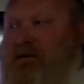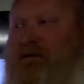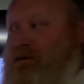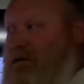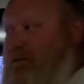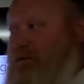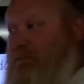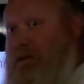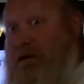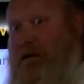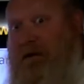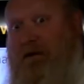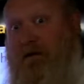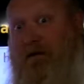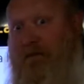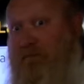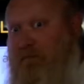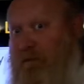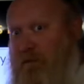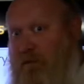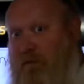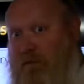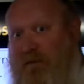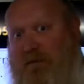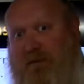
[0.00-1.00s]
Keep your, of
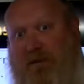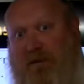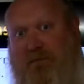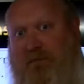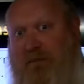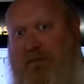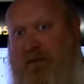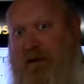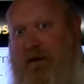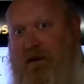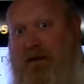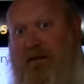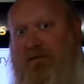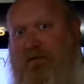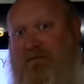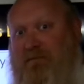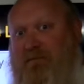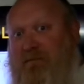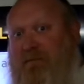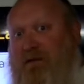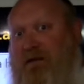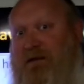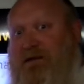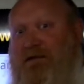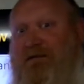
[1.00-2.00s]
course, keep your hands
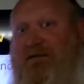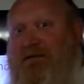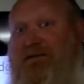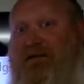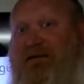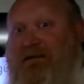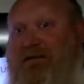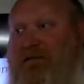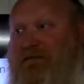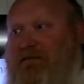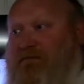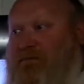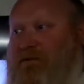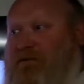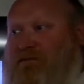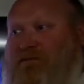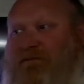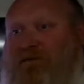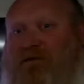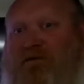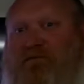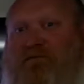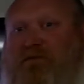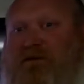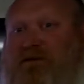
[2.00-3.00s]
where they can see them. Don't
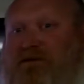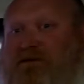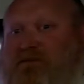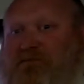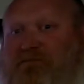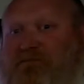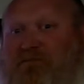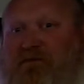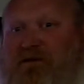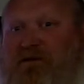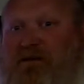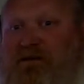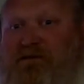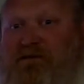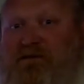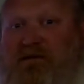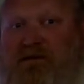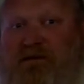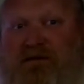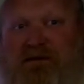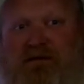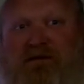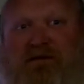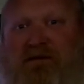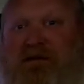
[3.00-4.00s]
start reaching for
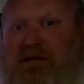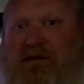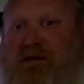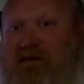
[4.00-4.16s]
anything.